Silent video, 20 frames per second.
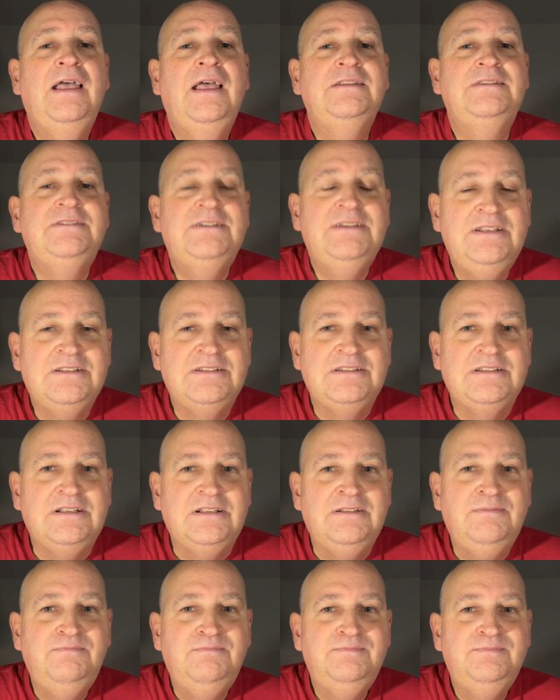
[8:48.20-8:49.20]
tinsel
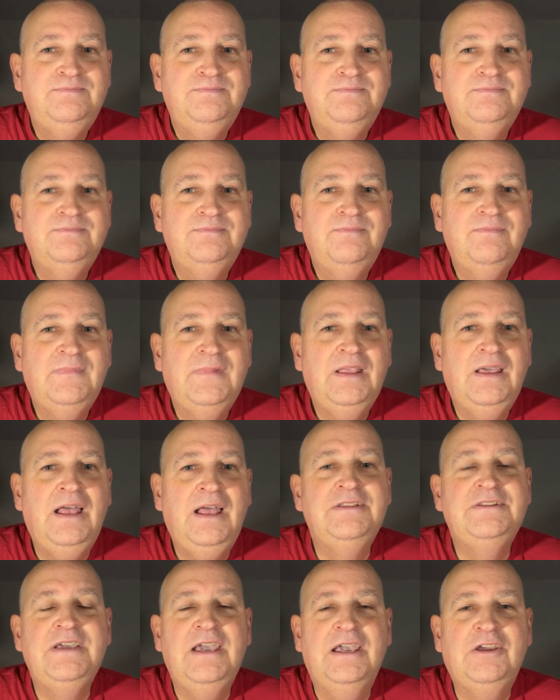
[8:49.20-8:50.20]

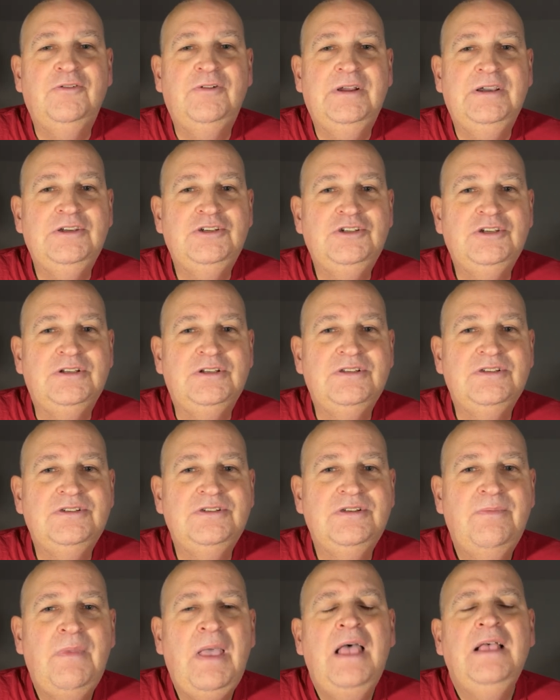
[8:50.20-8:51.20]
and
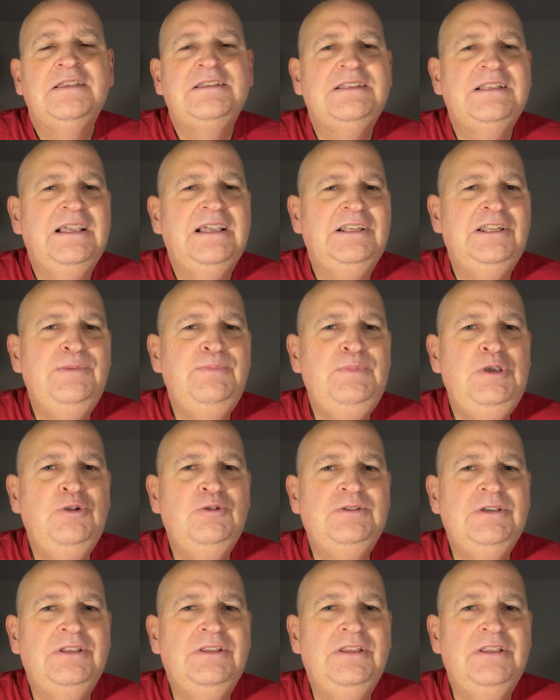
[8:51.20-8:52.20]
decorations. Slightly
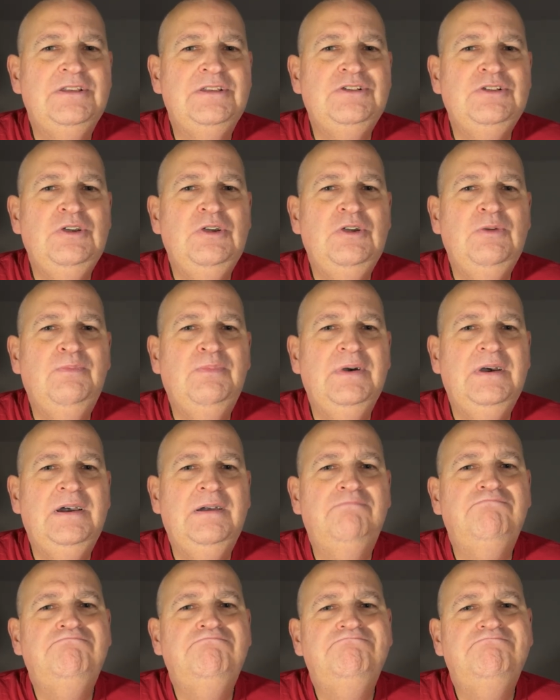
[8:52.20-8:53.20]
muted this year,
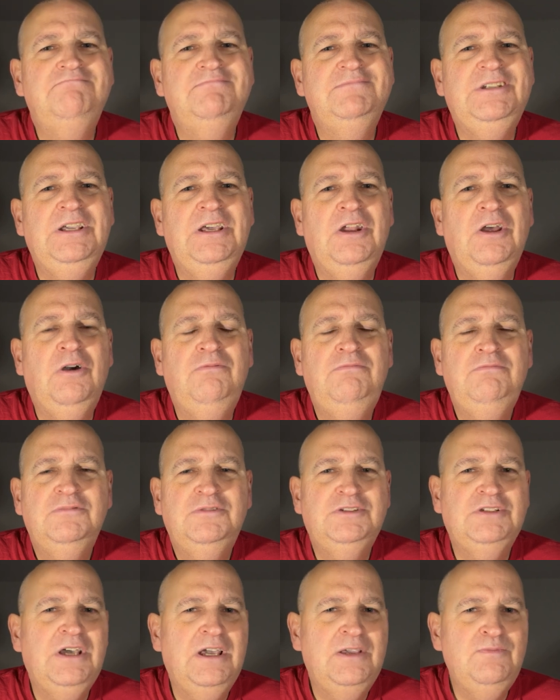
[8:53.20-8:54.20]
but you know,
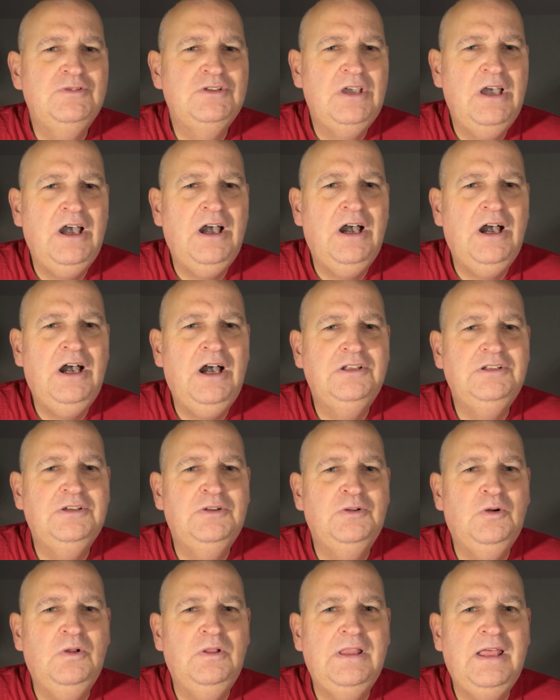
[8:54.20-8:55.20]
times are hard and
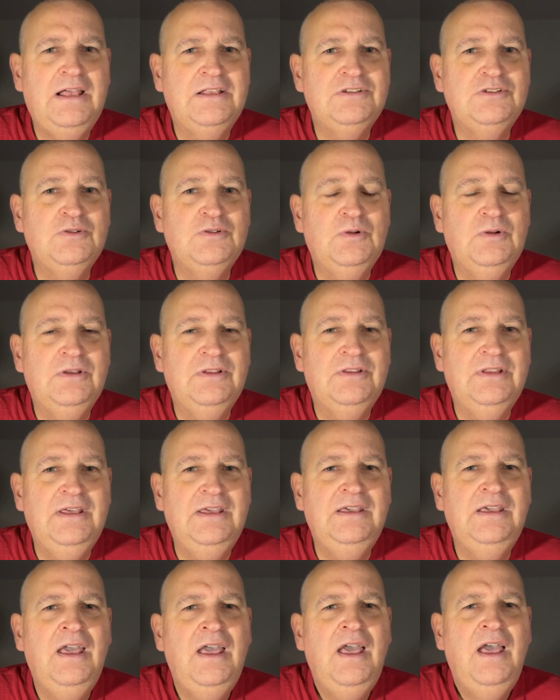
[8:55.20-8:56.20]
all that sort of
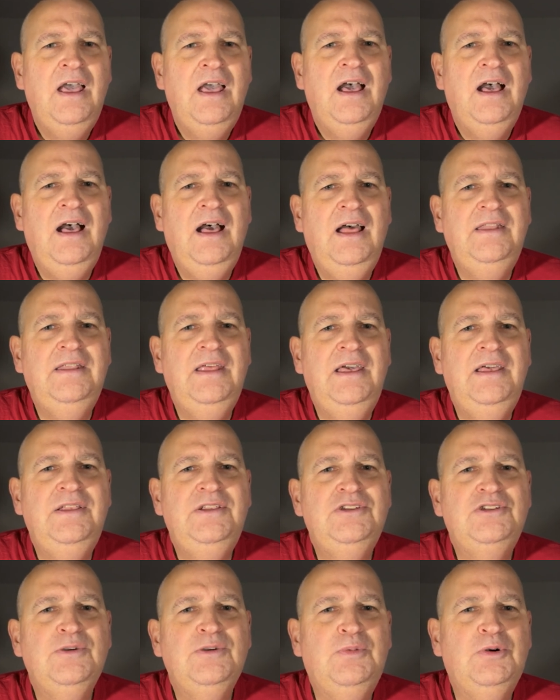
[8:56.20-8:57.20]
thing. And
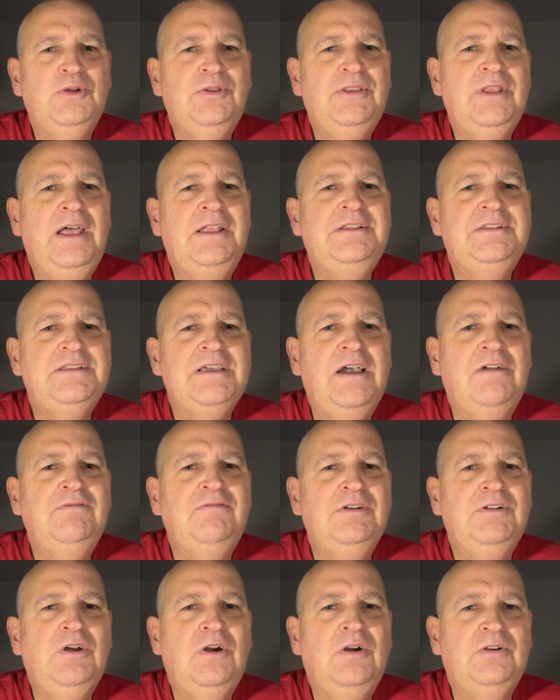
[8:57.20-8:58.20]
then to put that
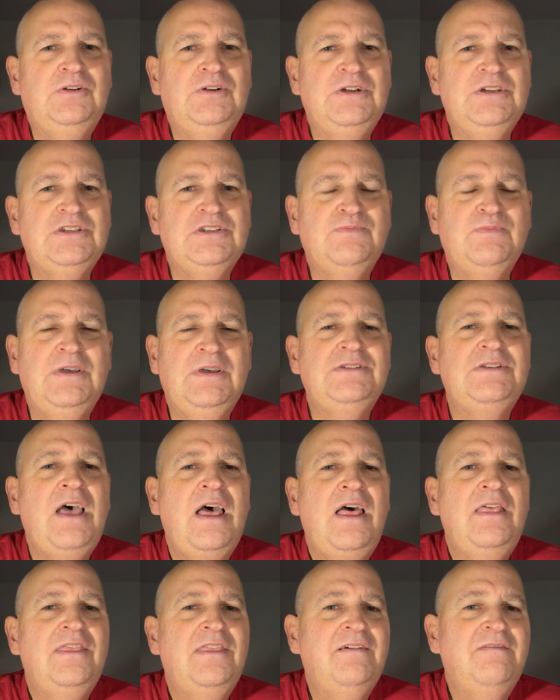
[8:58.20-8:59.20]
downer on Christmas,
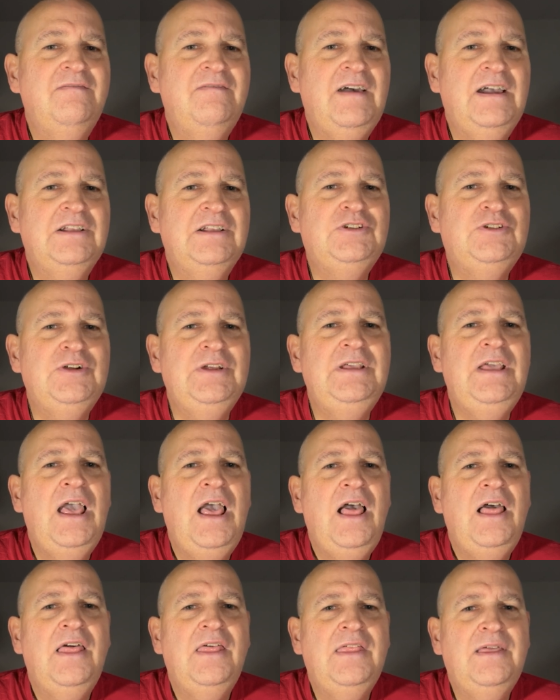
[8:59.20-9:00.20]
the factory
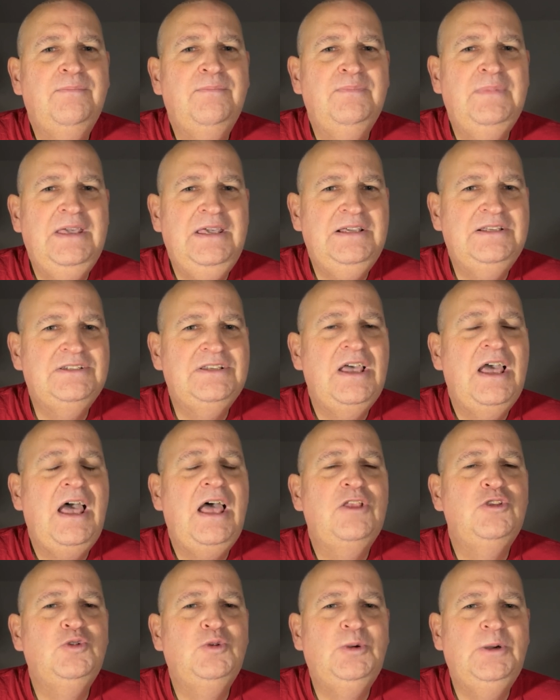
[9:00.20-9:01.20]
that makes
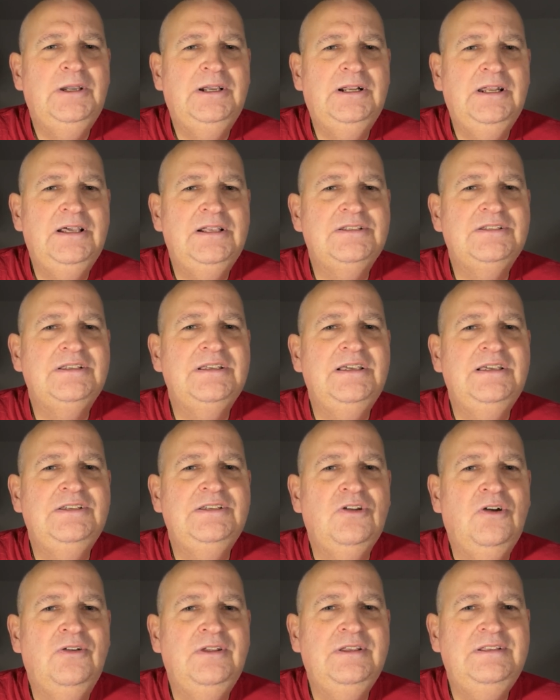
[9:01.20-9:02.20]
twiglets is
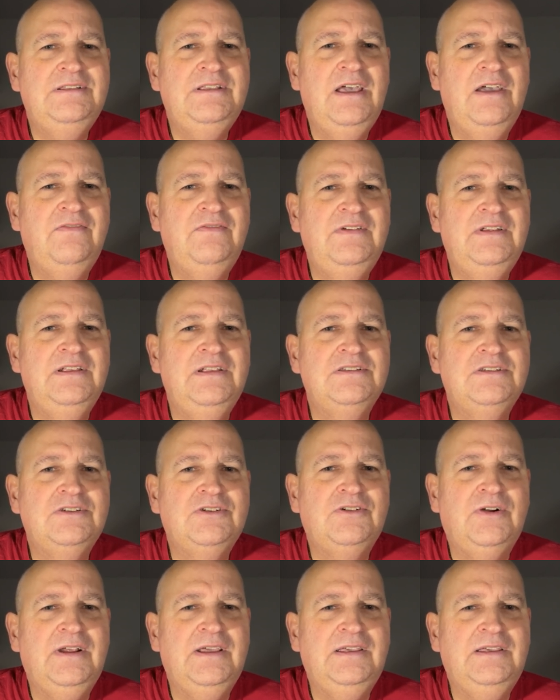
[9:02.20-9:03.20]
on indefinite
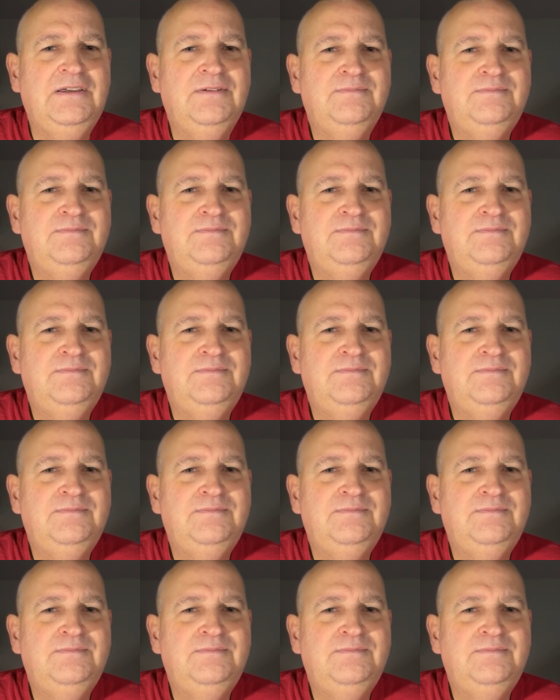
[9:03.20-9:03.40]
strike.